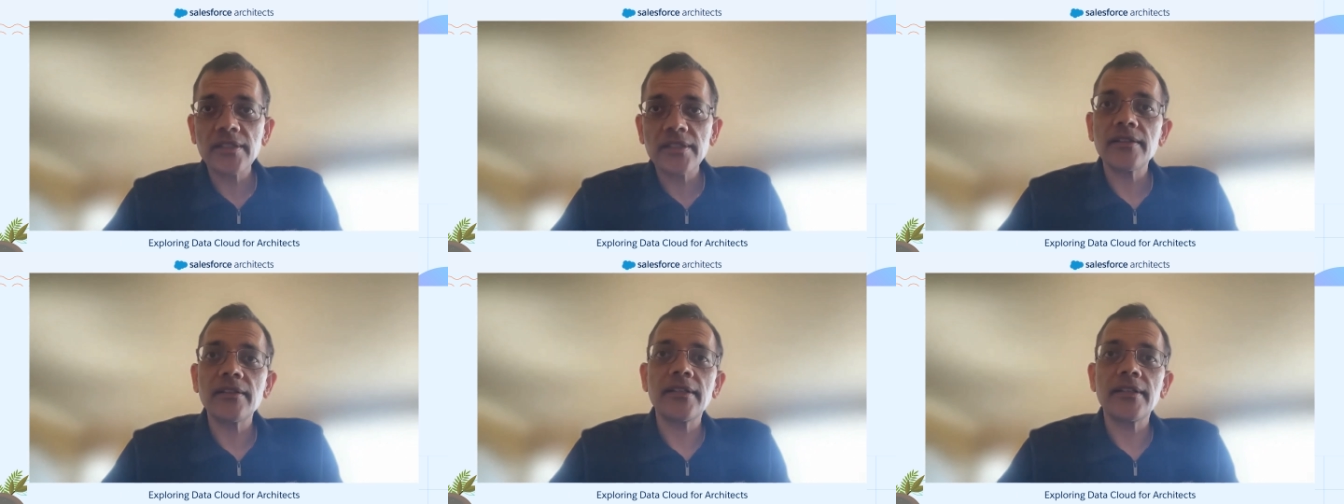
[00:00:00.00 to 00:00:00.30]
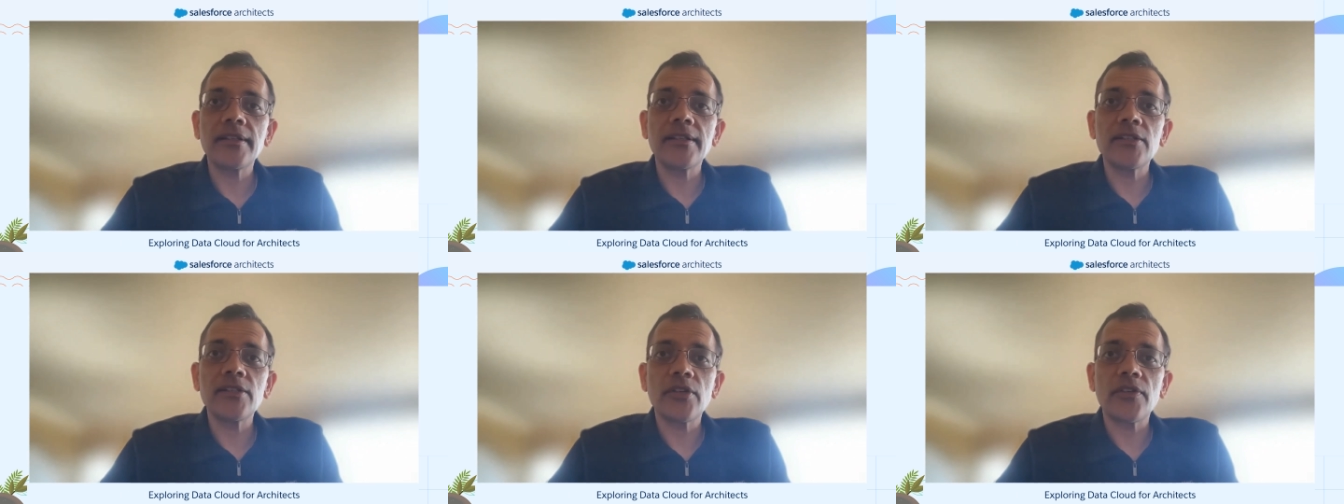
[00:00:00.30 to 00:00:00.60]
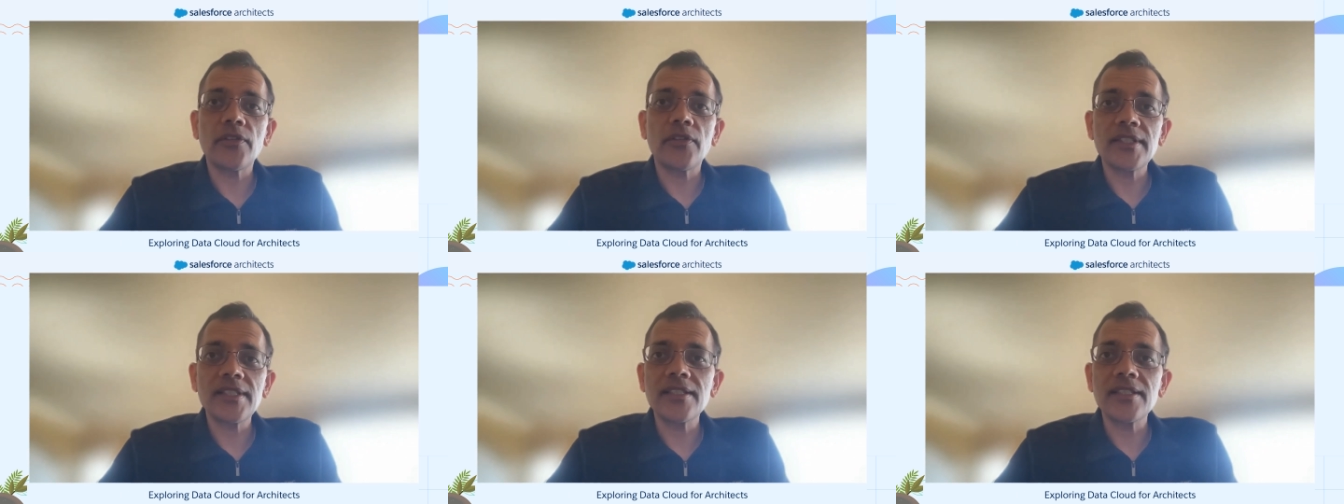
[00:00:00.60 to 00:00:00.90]
the sort
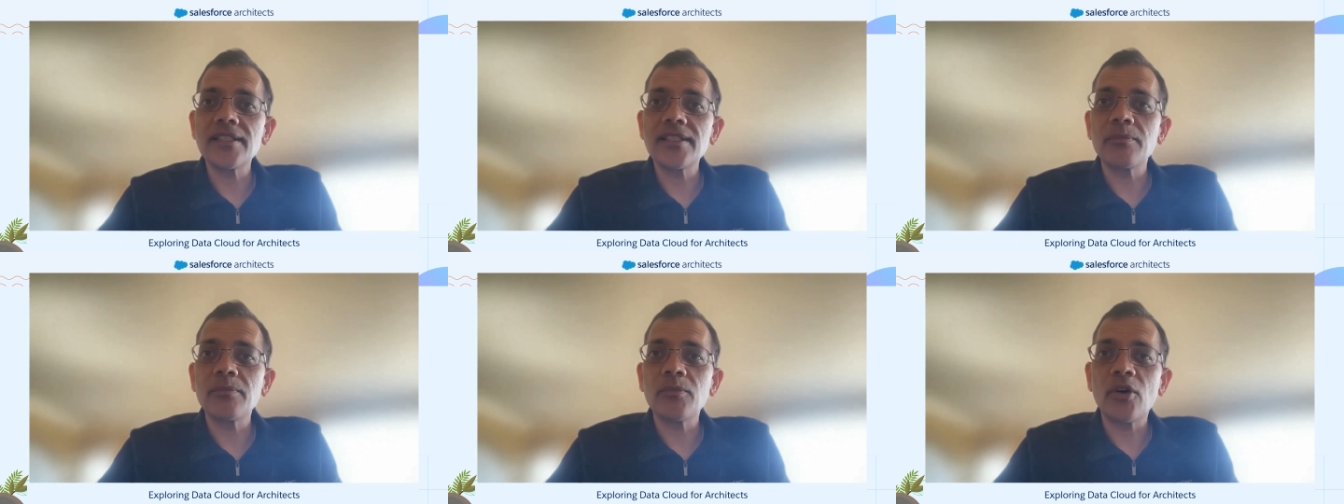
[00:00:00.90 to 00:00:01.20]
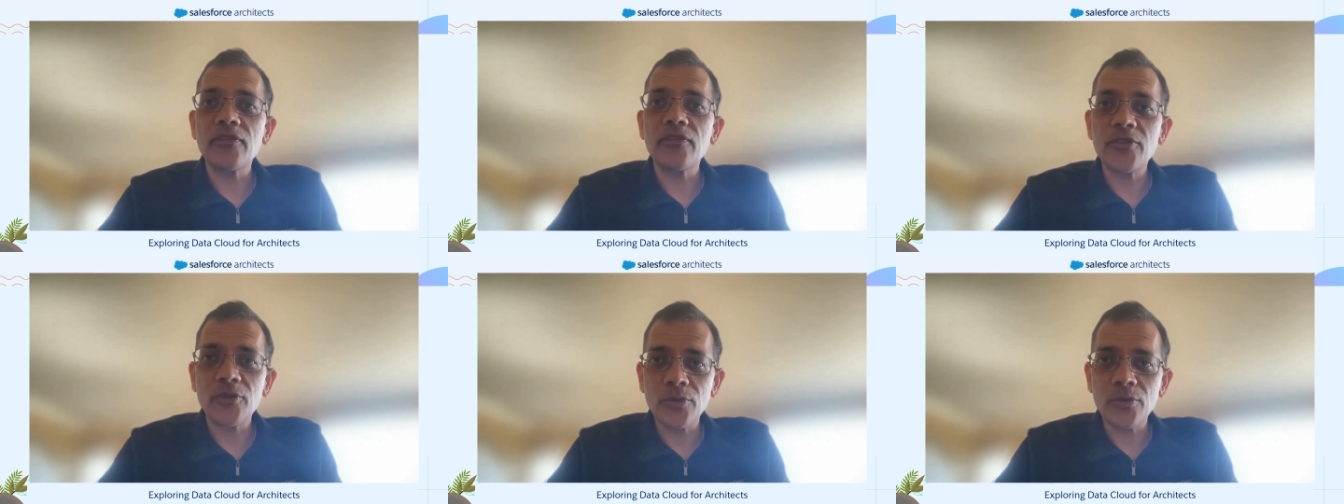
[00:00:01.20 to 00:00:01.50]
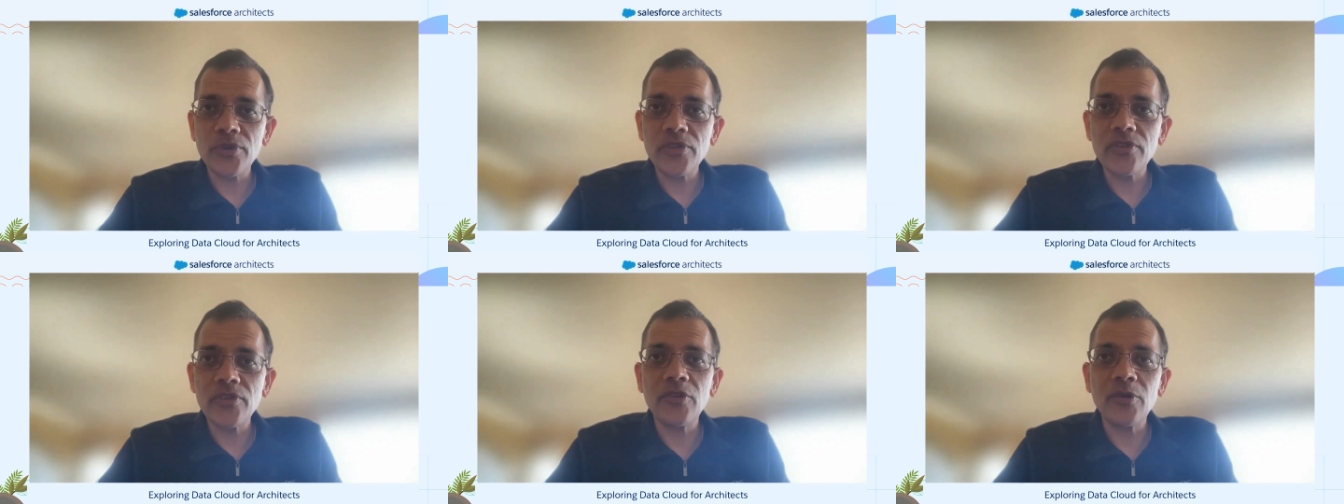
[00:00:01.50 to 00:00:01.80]
of the system of
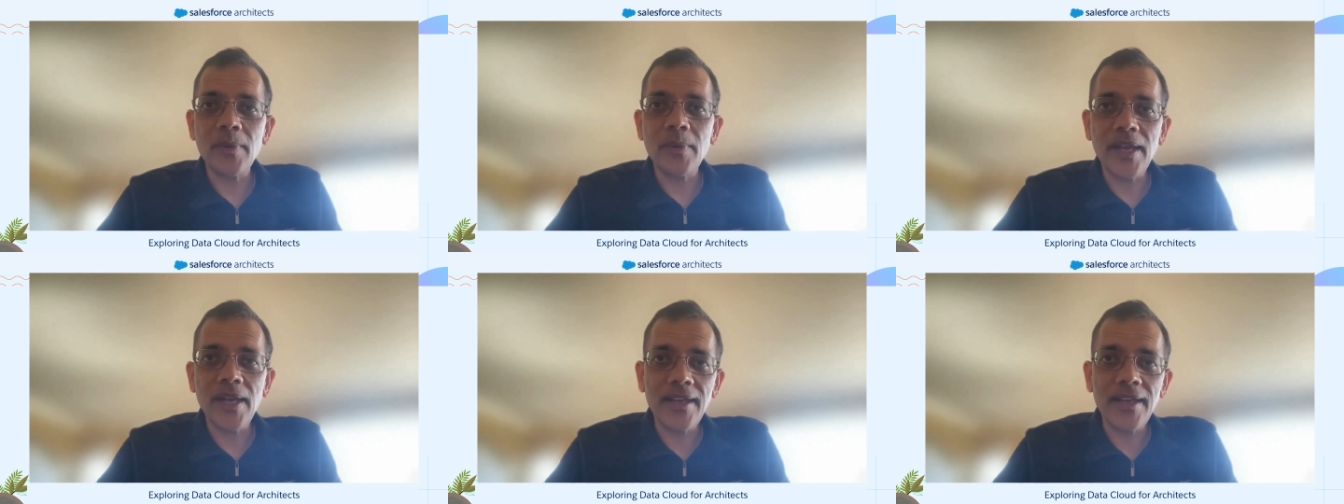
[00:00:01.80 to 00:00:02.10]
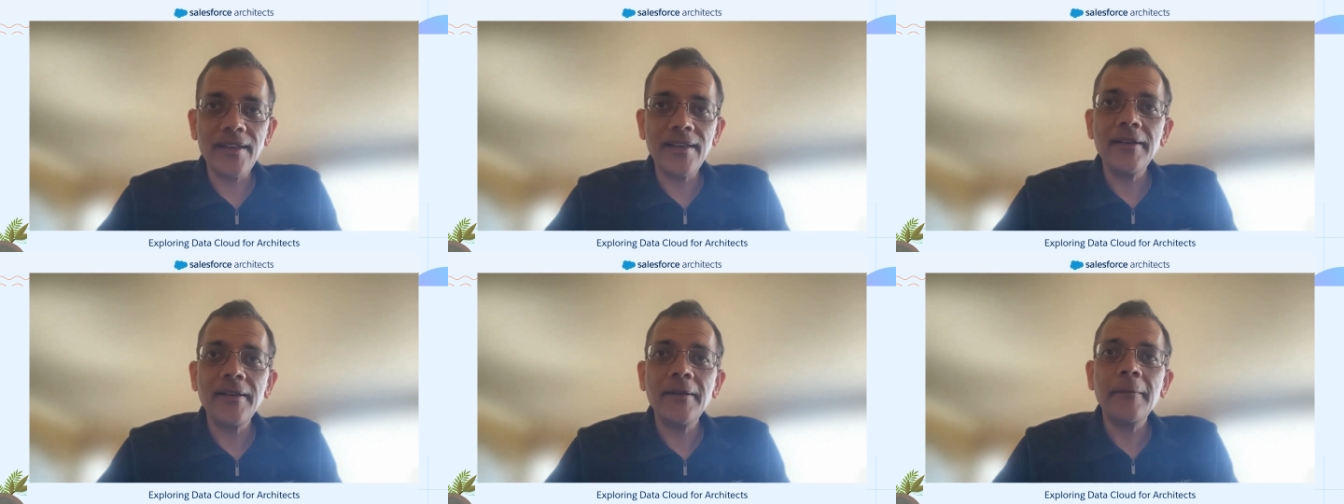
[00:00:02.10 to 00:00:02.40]
truth if you may